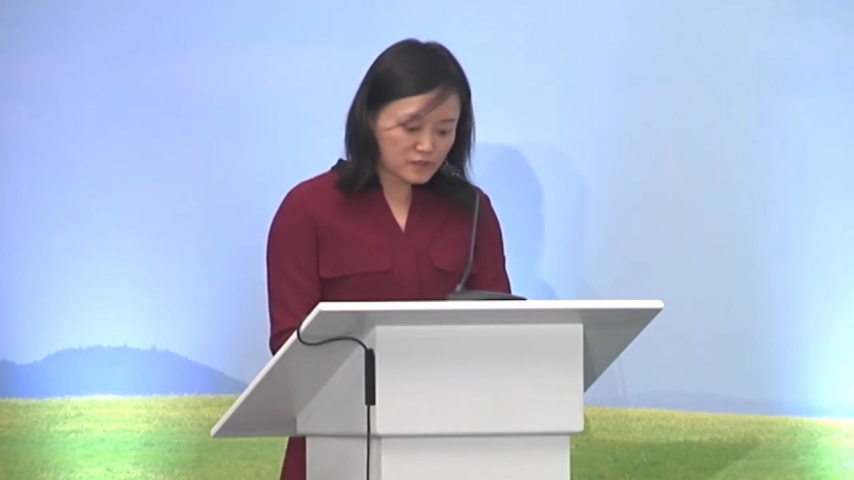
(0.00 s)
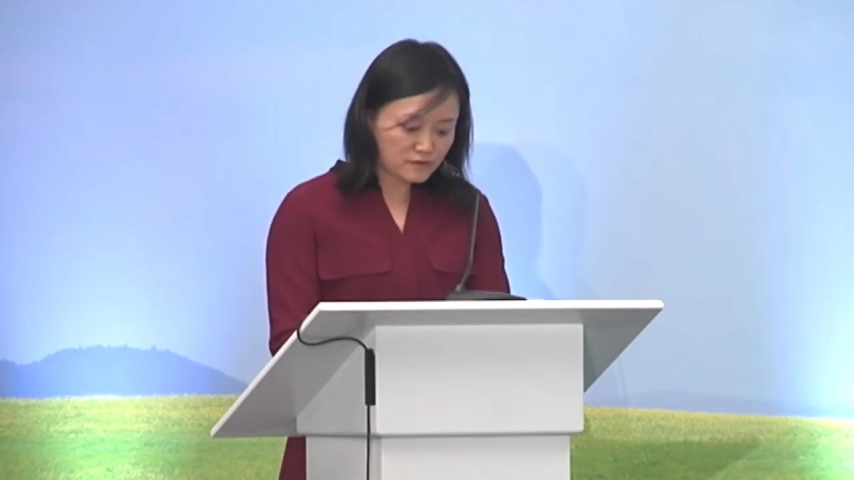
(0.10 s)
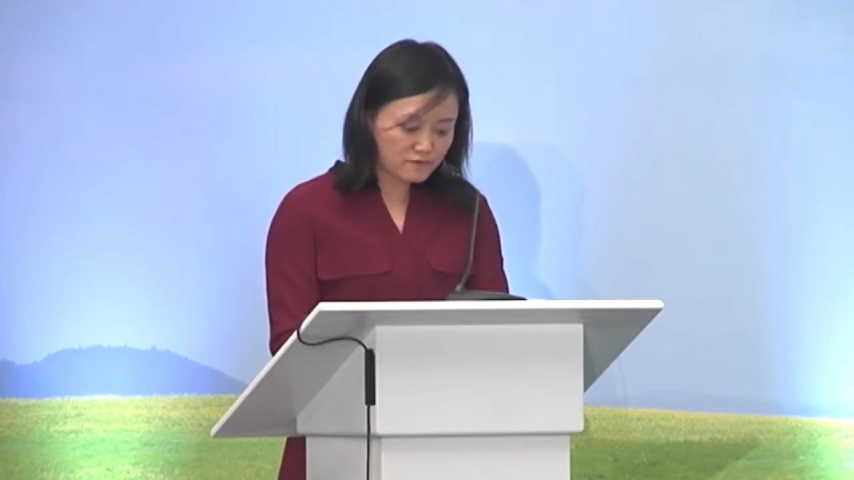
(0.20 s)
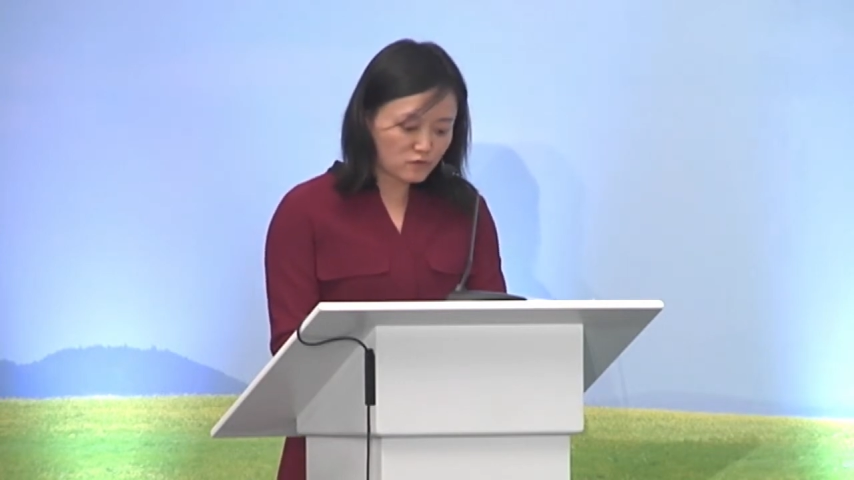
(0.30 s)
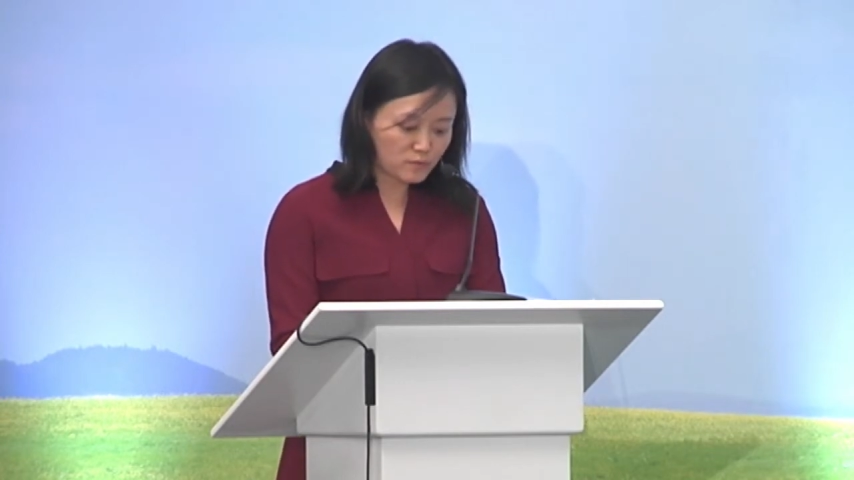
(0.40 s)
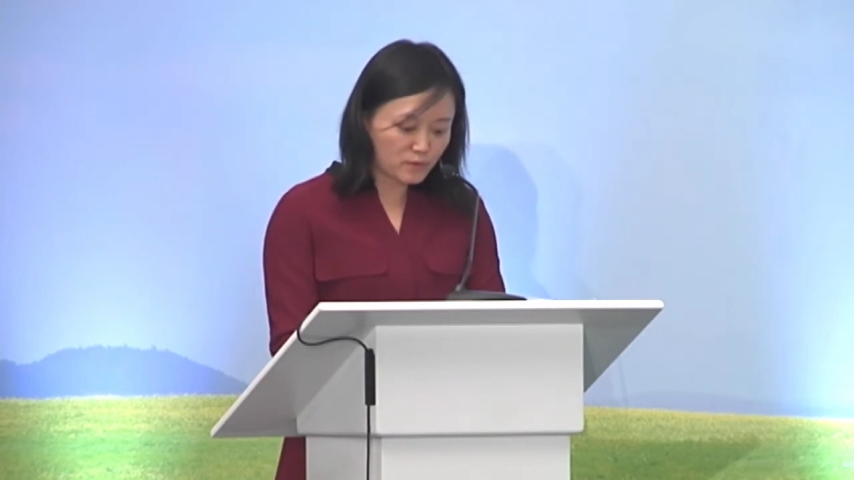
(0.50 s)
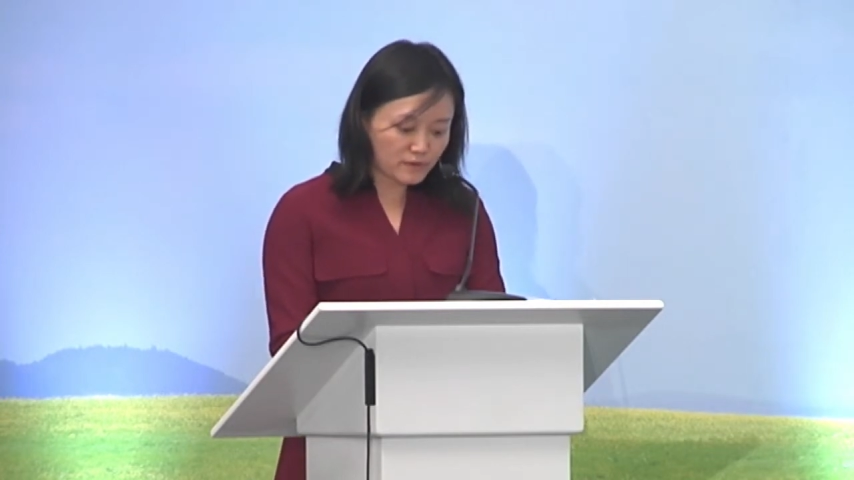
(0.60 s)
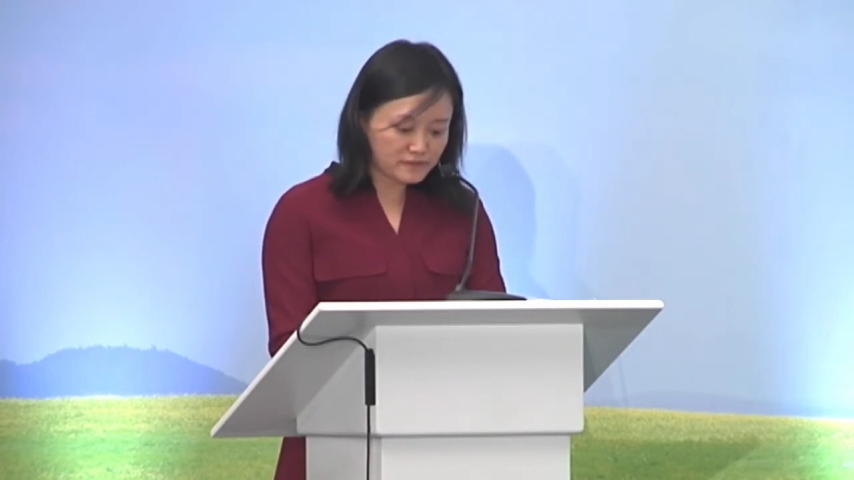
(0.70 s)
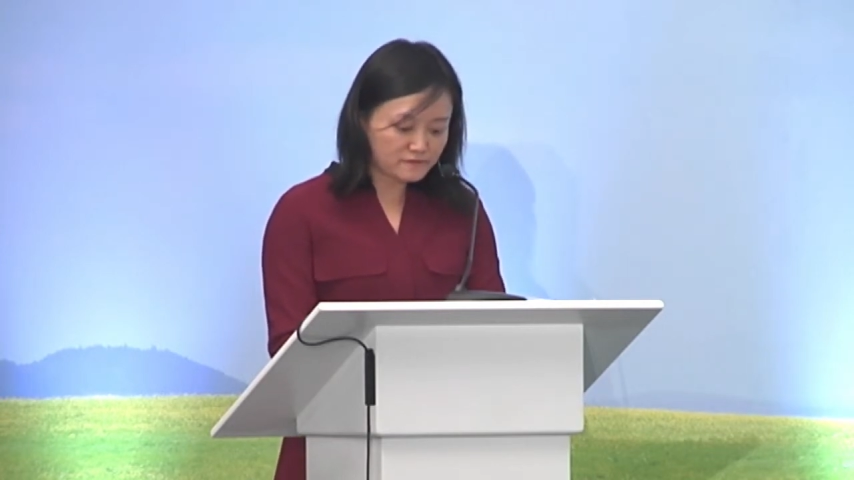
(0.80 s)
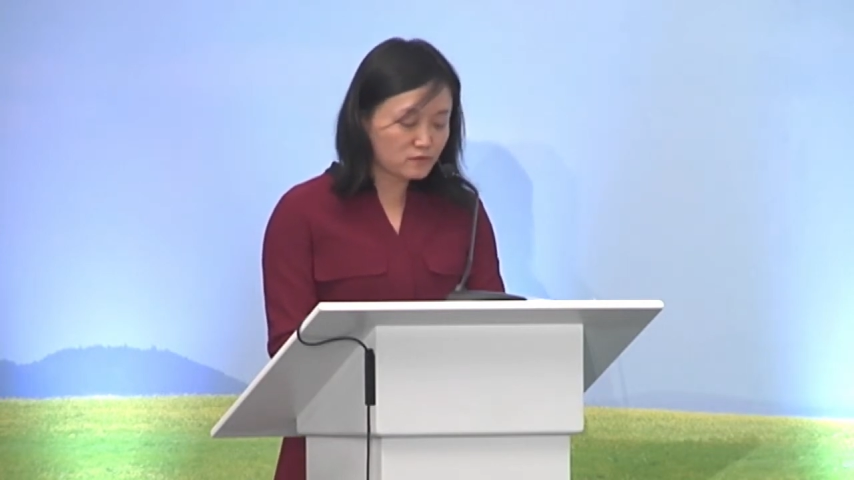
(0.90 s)

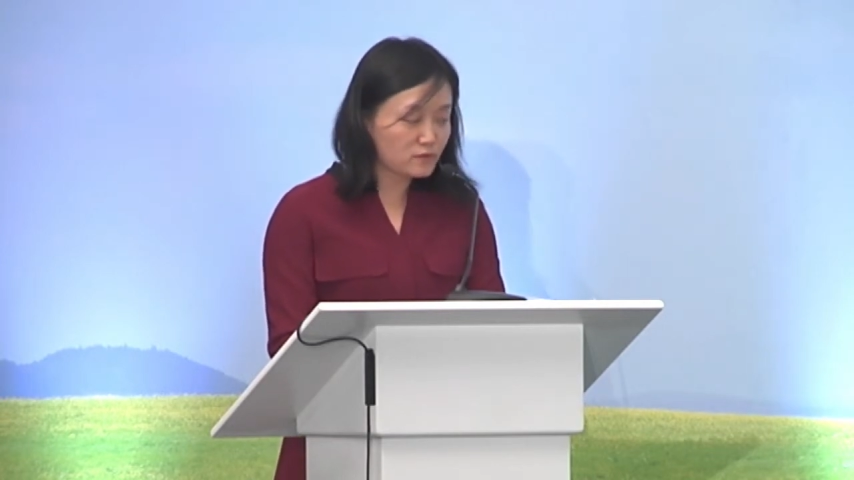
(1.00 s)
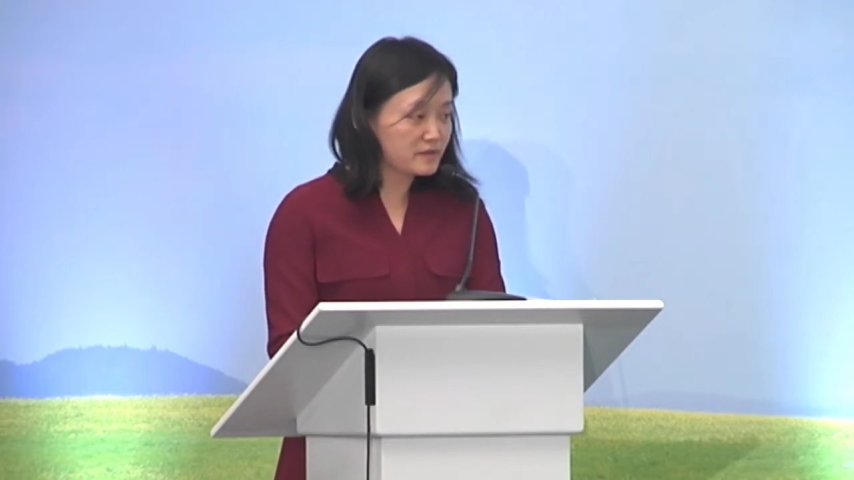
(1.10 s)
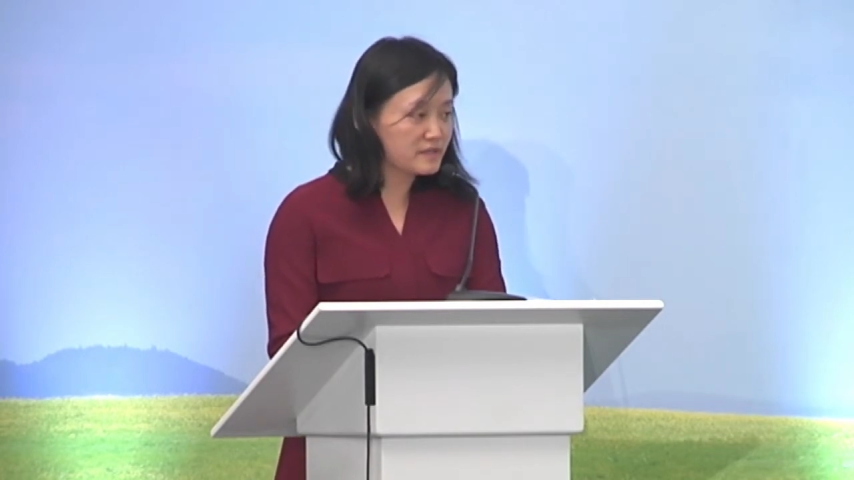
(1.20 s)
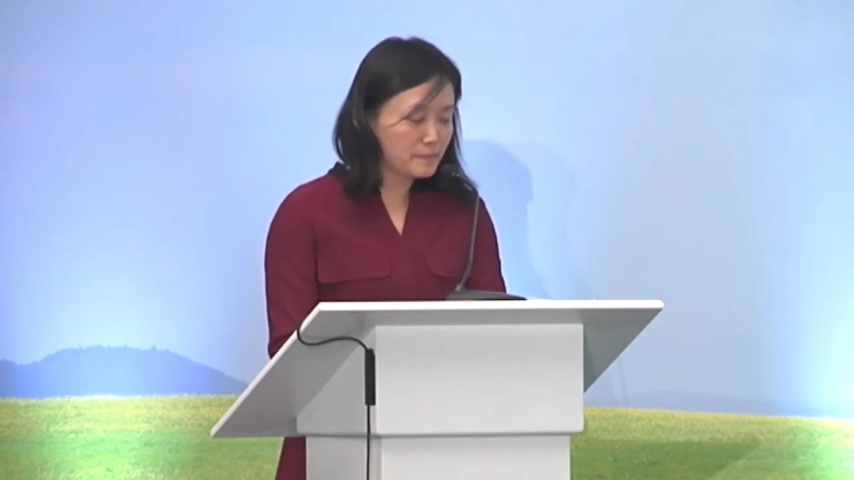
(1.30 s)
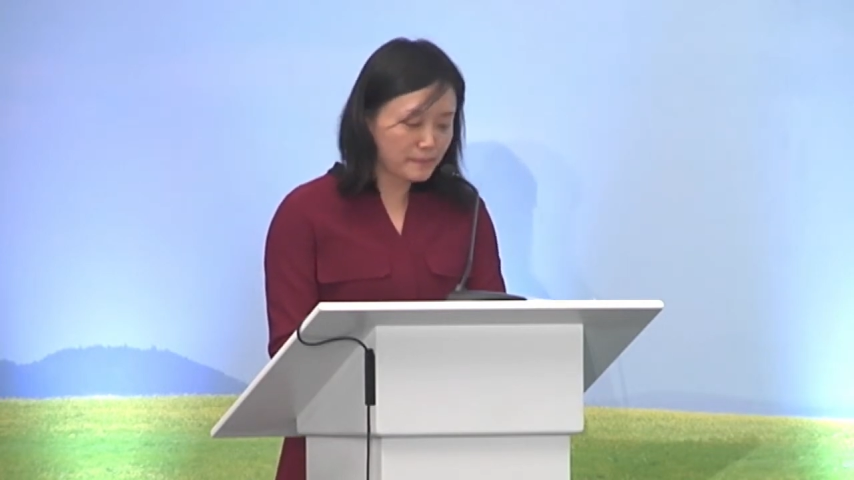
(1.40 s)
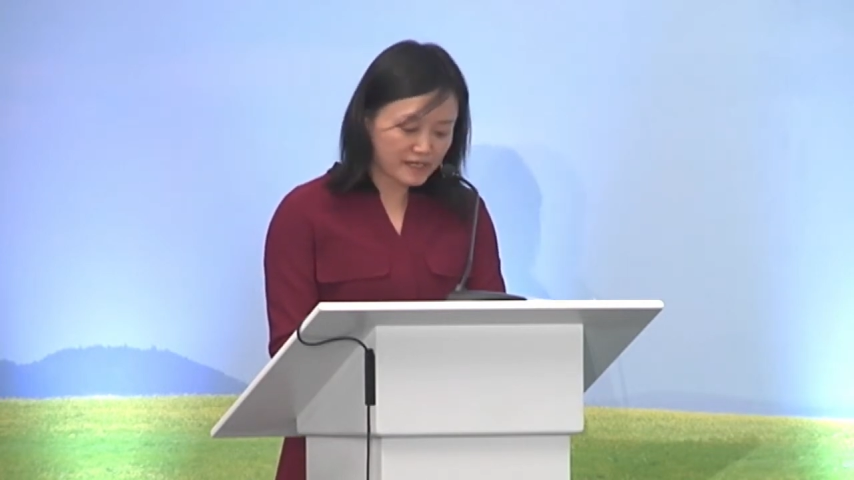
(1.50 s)
4.4